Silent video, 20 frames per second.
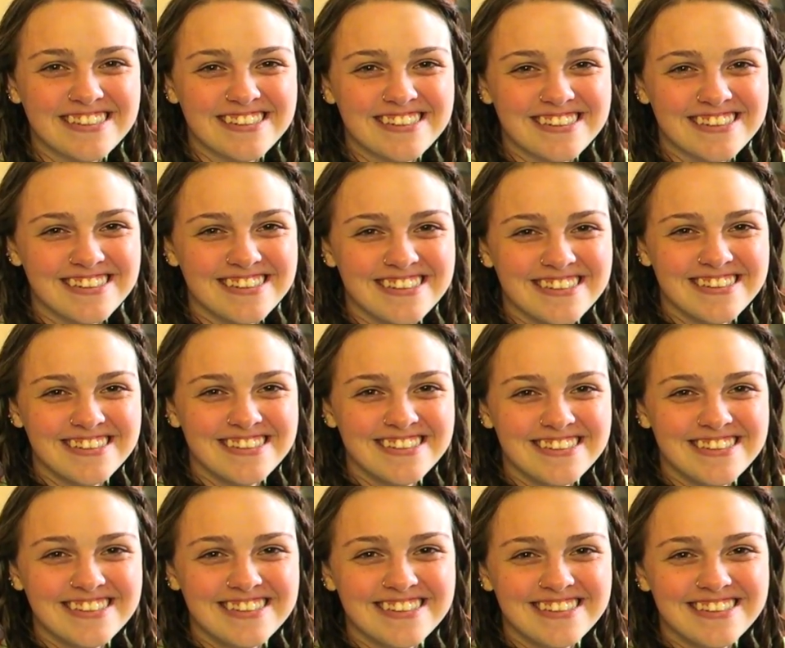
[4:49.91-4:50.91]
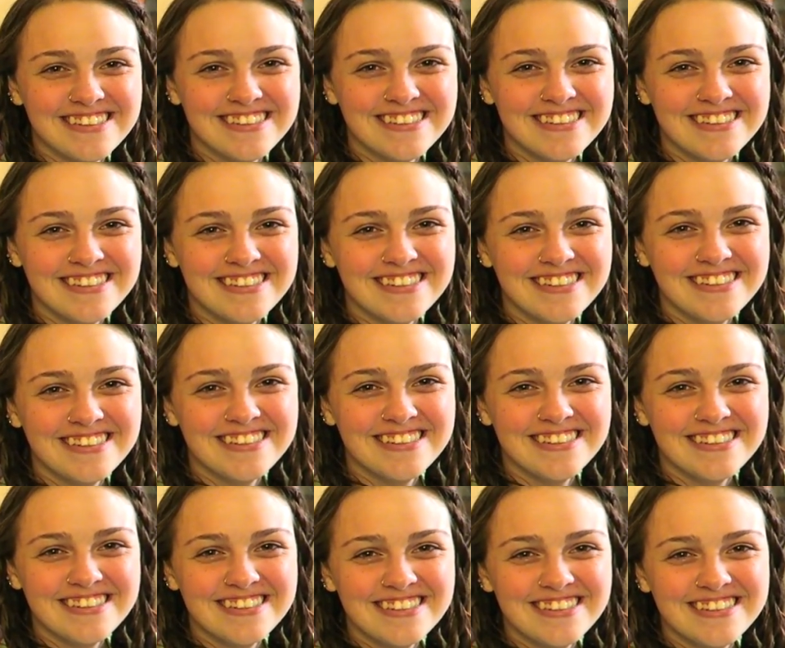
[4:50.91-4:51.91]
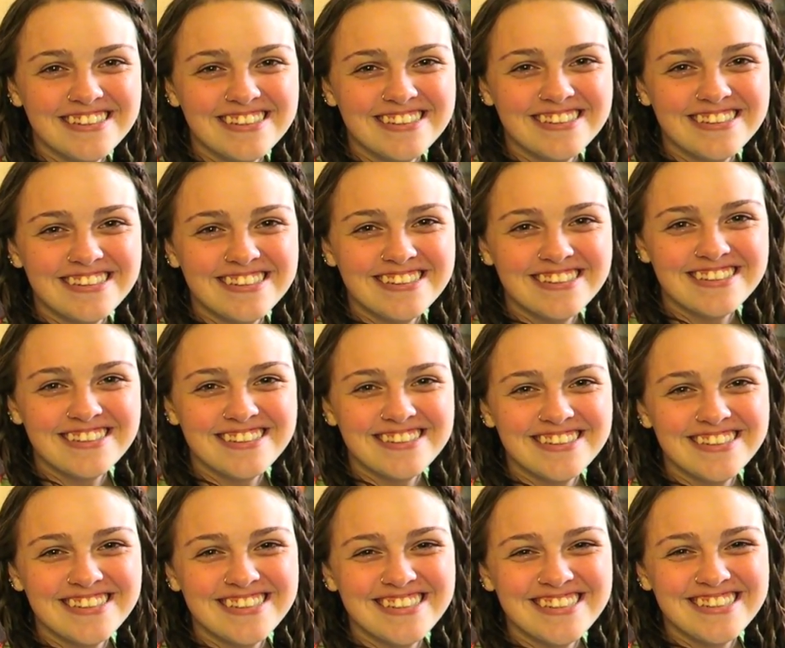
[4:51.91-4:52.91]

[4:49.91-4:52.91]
(not speaking)